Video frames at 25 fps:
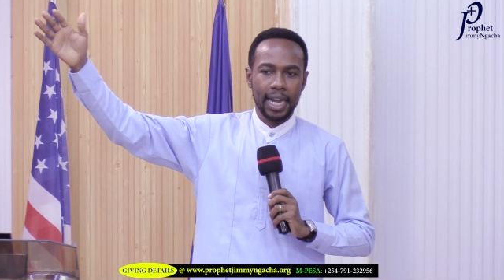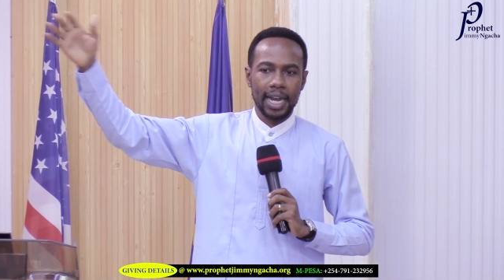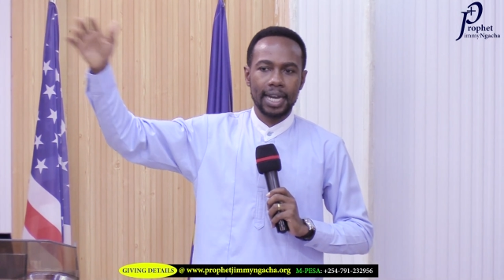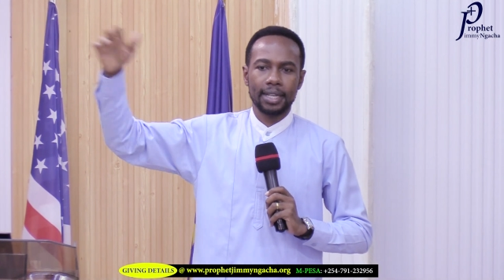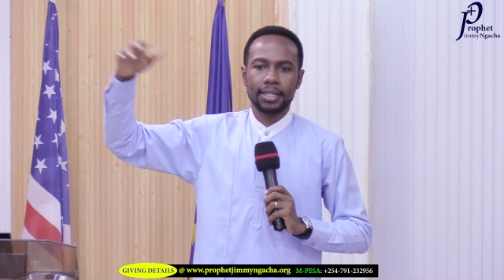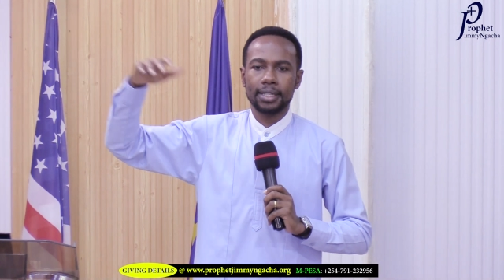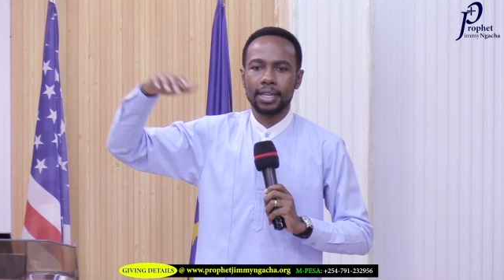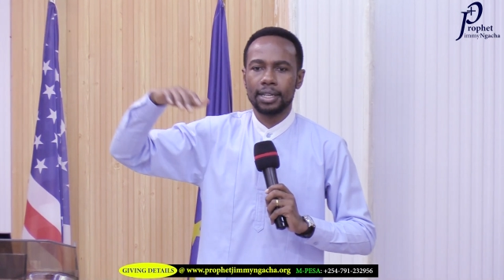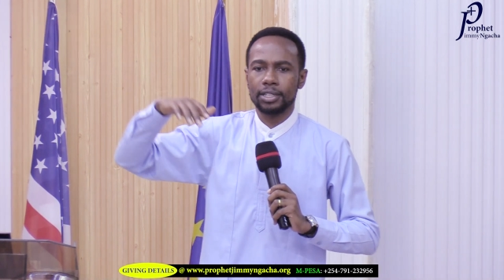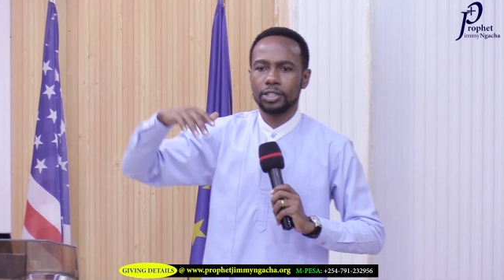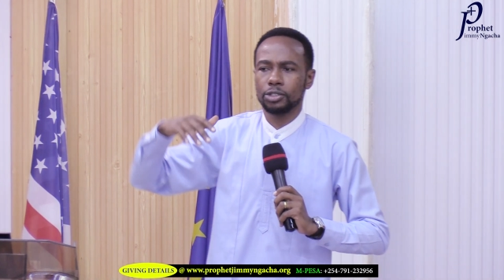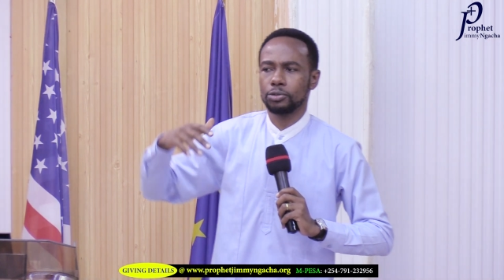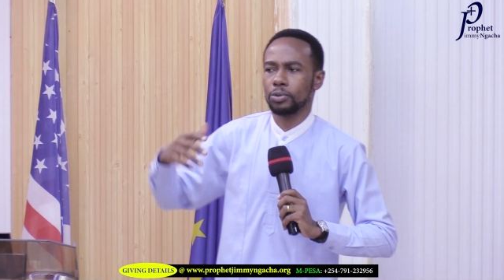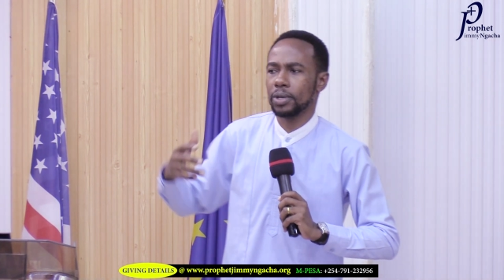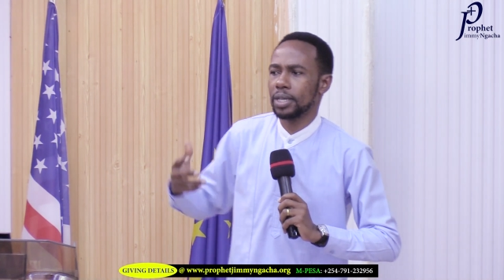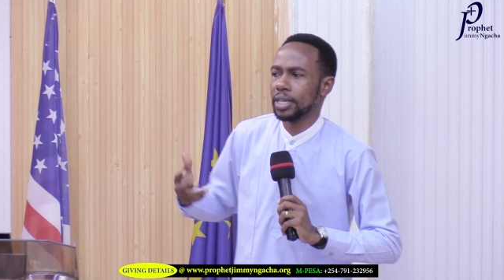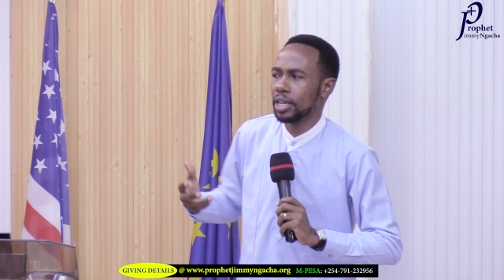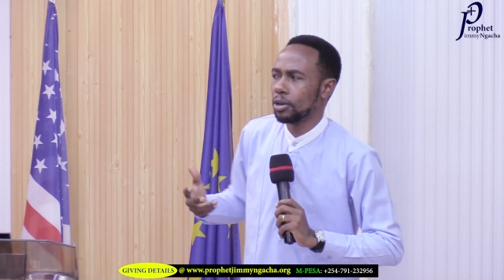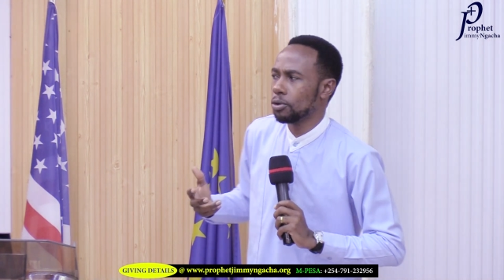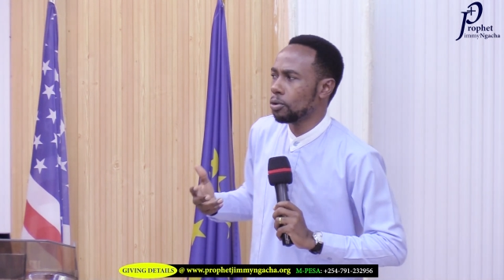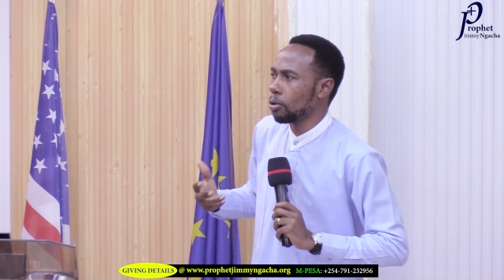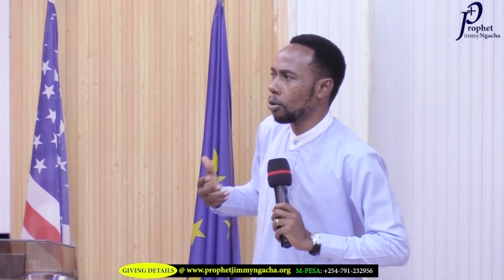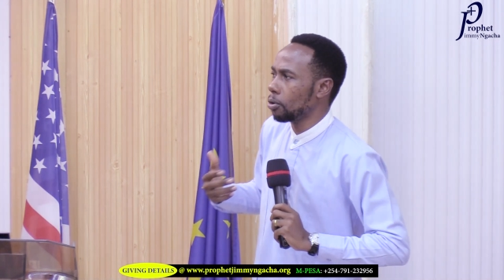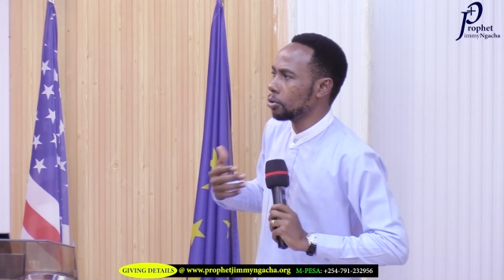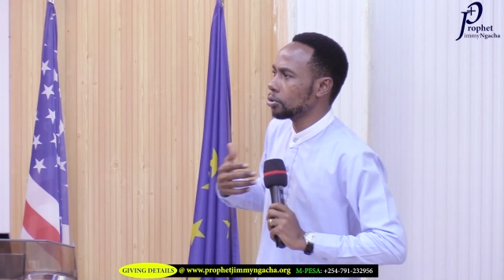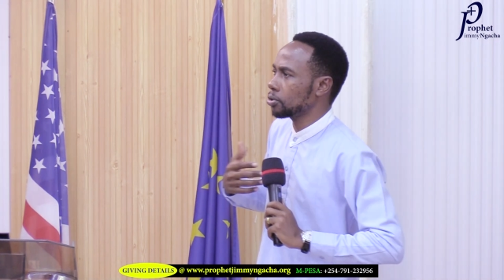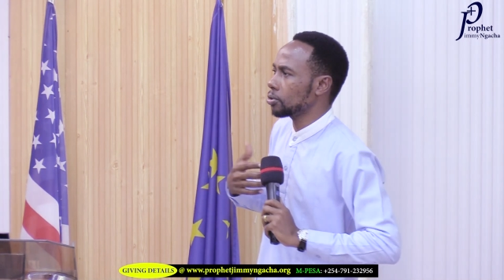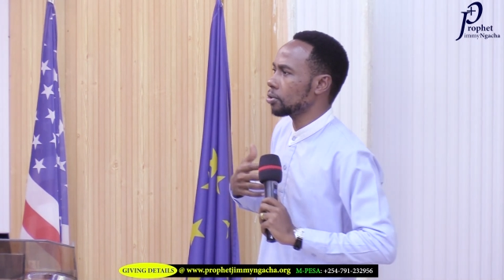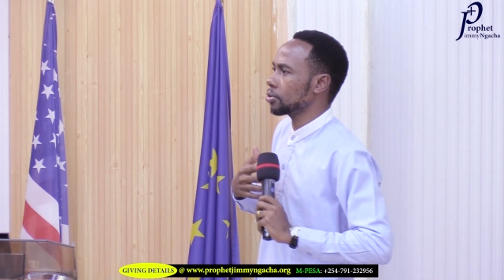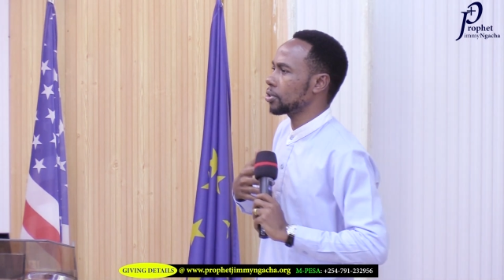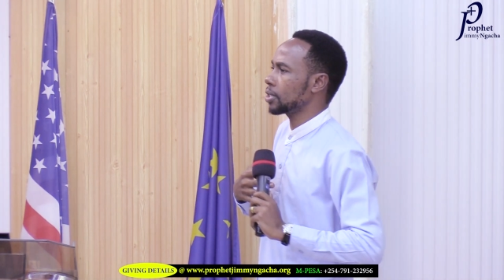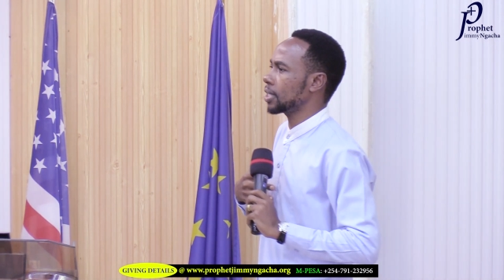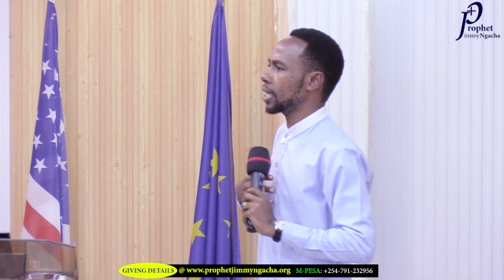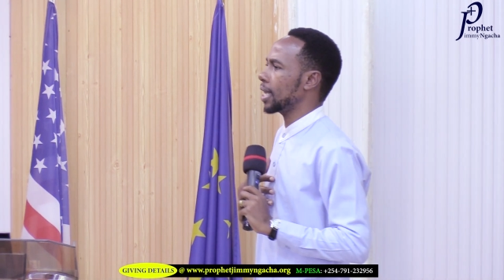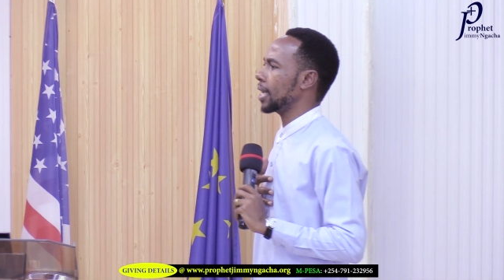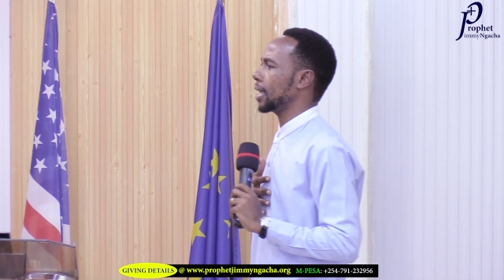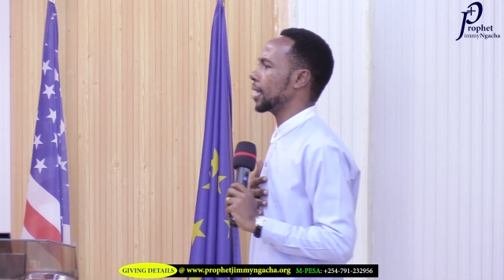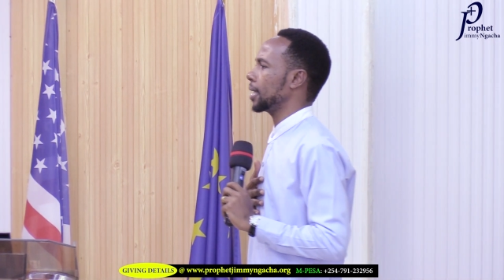And that is when they will also
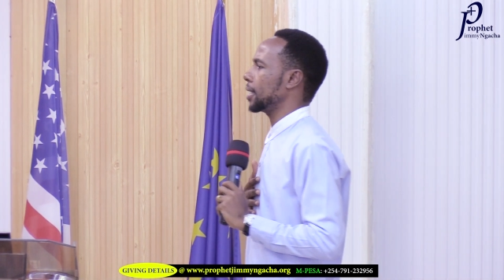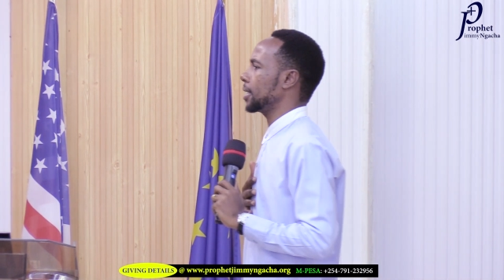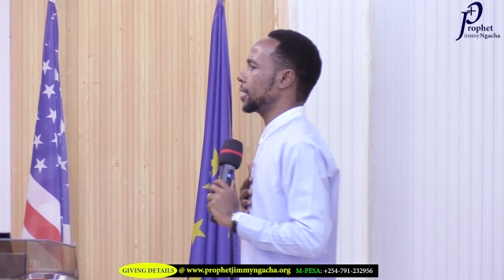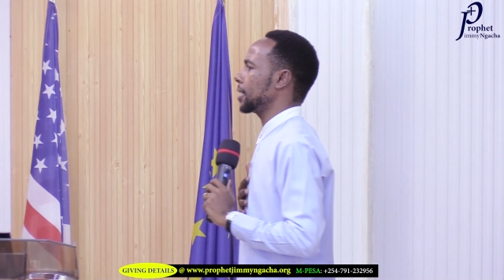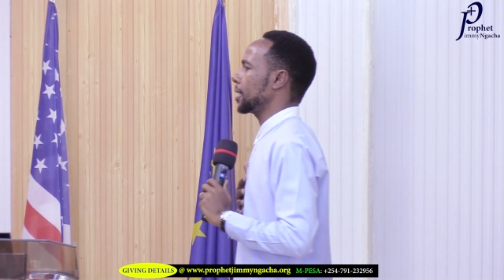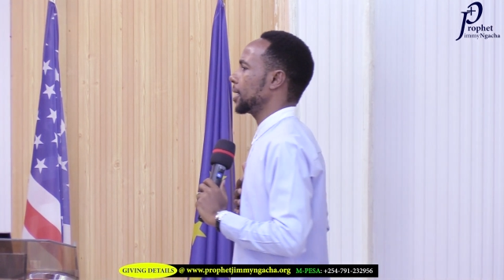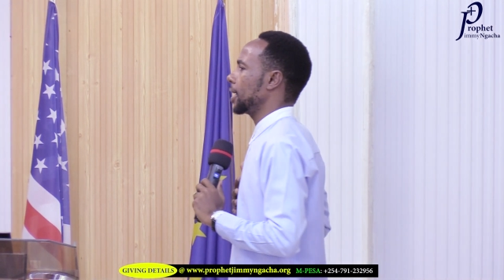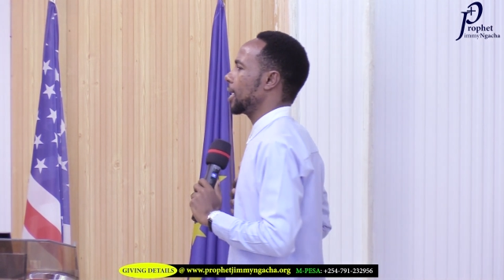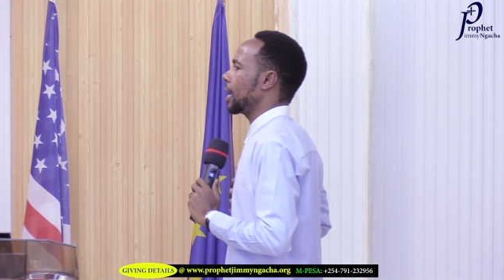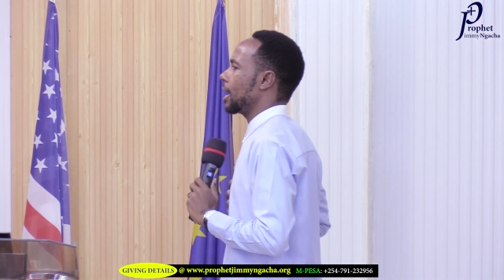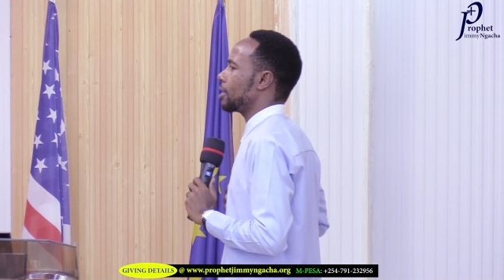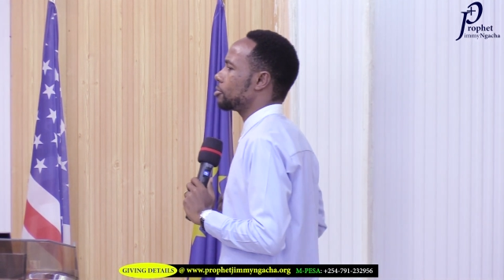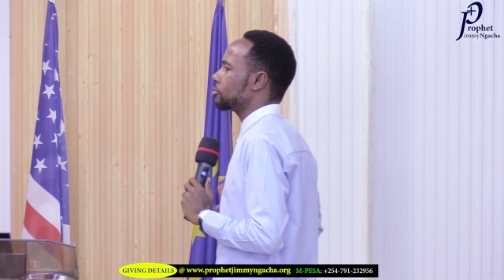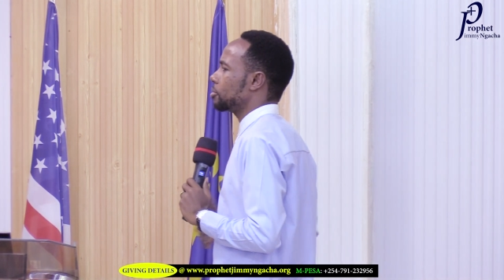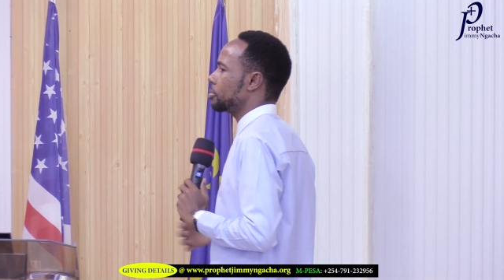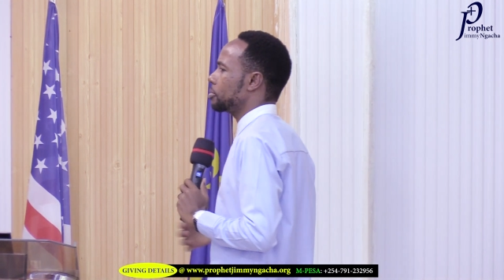say, I